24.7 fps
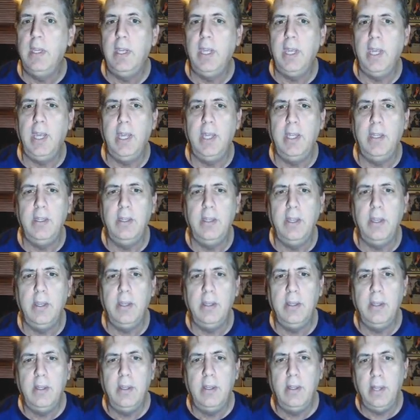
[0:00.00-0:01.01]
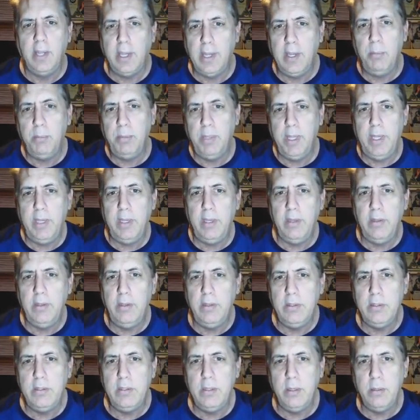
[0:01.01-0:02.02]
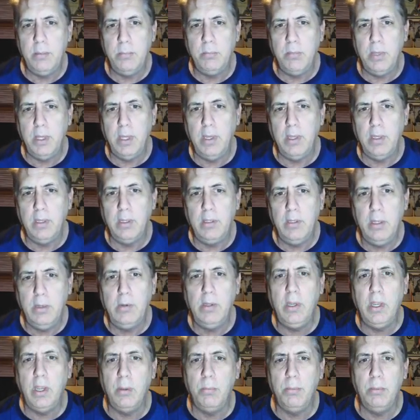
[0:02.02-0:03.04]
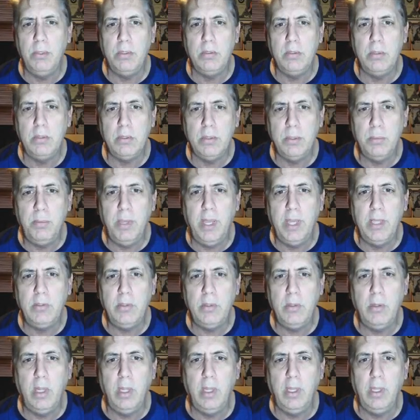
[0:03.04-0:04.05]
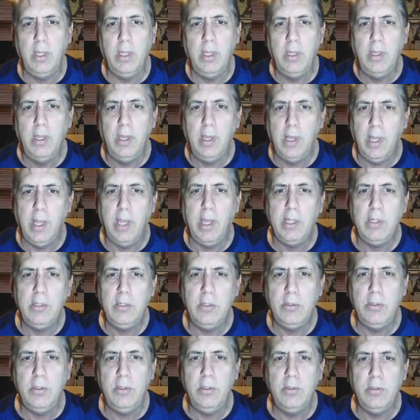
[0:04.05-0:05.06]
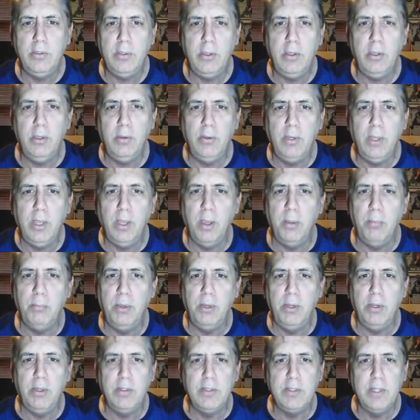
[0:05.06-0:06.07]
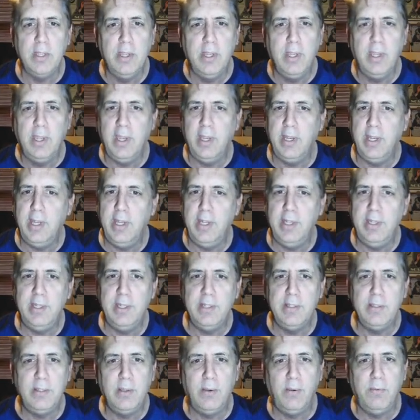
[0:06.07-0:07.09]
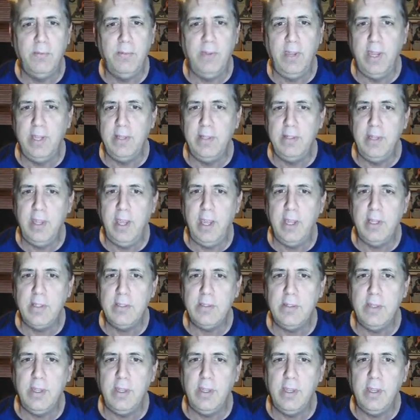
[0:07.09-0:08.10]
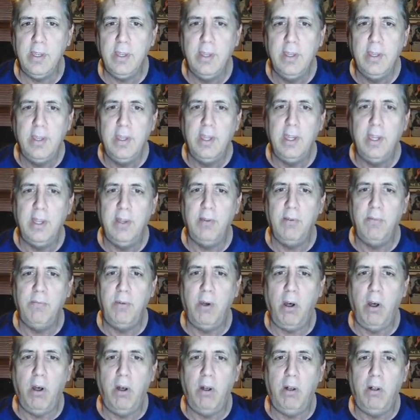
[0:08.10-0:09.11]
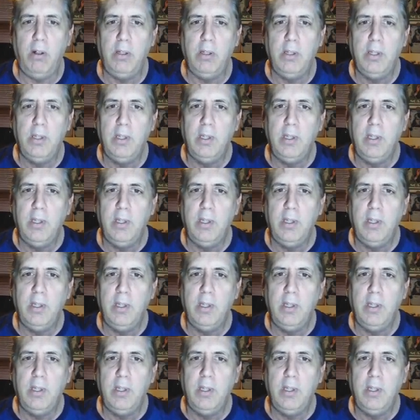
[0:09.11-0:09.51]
And like I plan to do some cucumbers especially. I like to juice cucumbers, and they did so fantastic in the fall.